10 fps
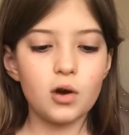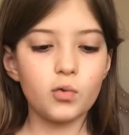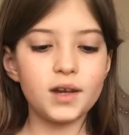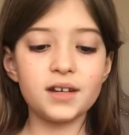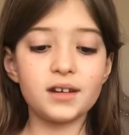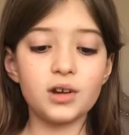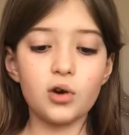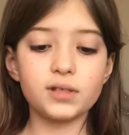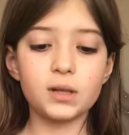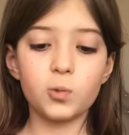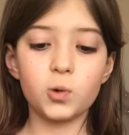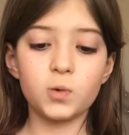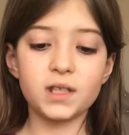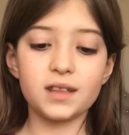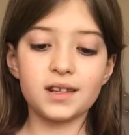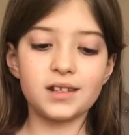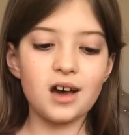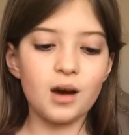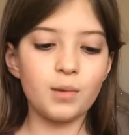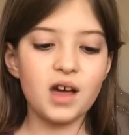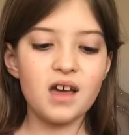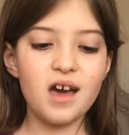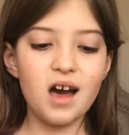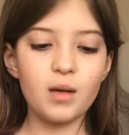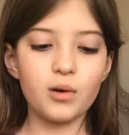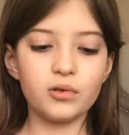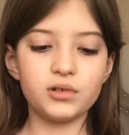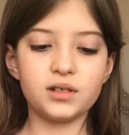We didn't know someone was in the tub. Elmo